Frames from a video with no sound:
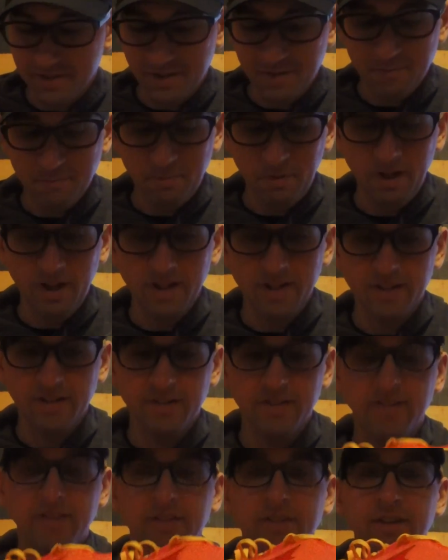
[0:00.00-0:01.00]
up, but
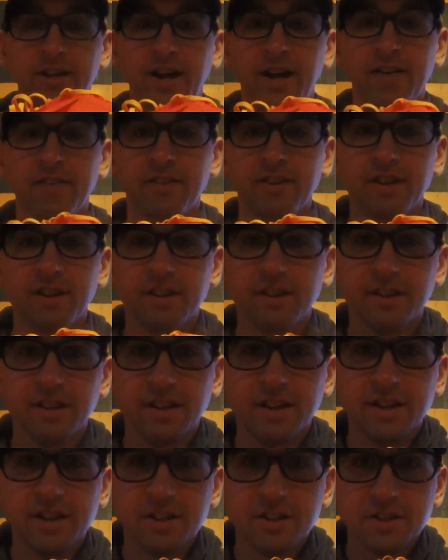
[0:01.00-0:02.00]
I
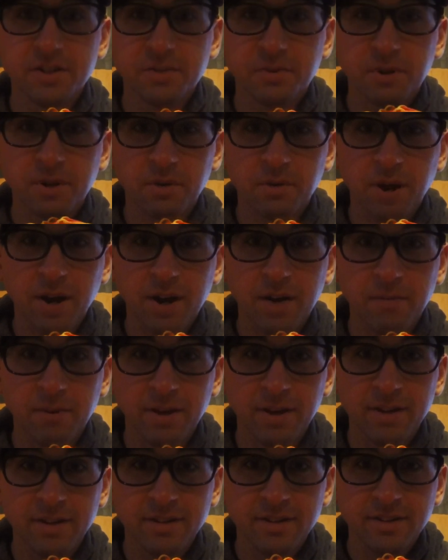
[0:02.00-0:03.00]
just want to
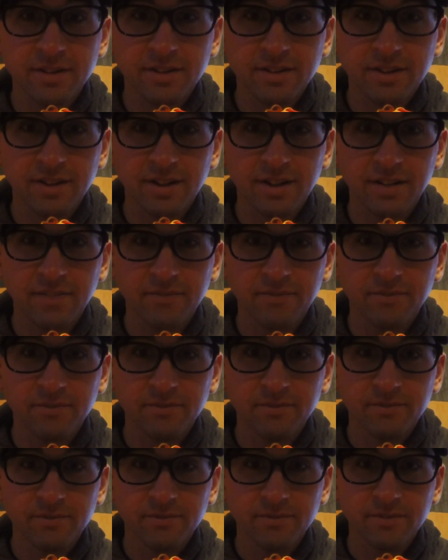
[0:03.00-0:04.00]
recommend,
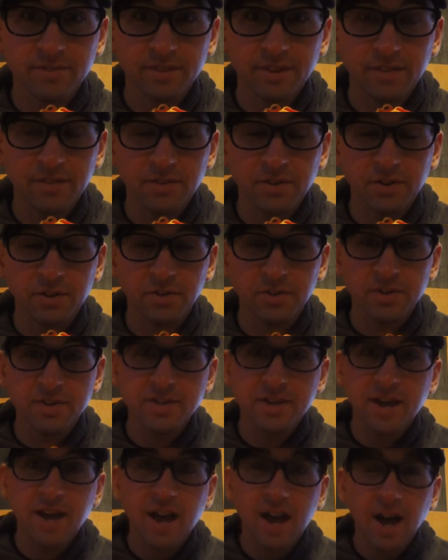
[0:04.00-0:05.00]
if you can do
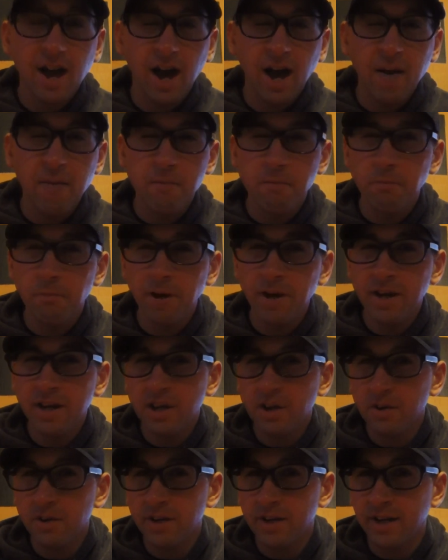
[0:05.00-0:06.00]
this, I might
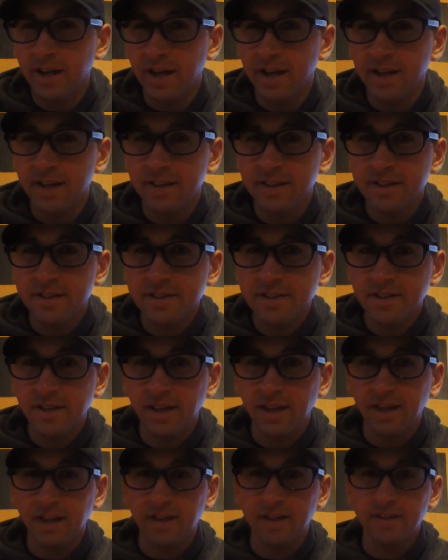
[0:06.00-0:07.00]
go in and edit this
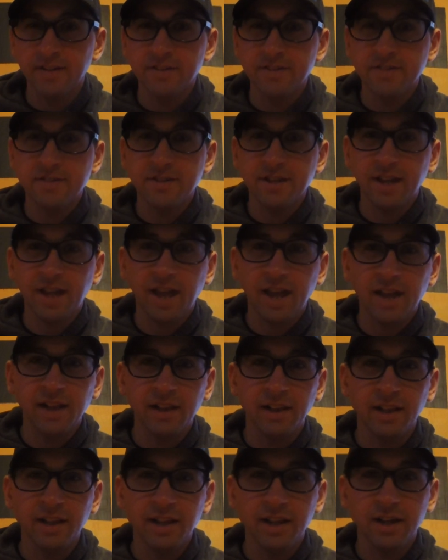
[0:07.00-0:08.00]
and stick a
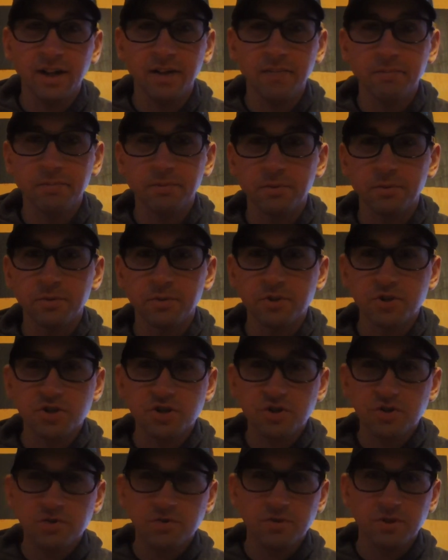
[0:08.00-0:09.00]
link up or
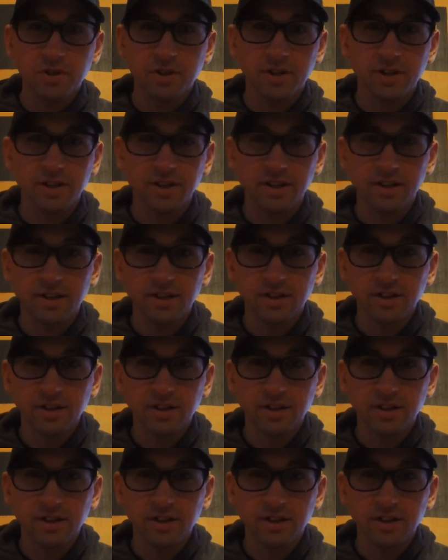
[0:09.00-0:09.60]
show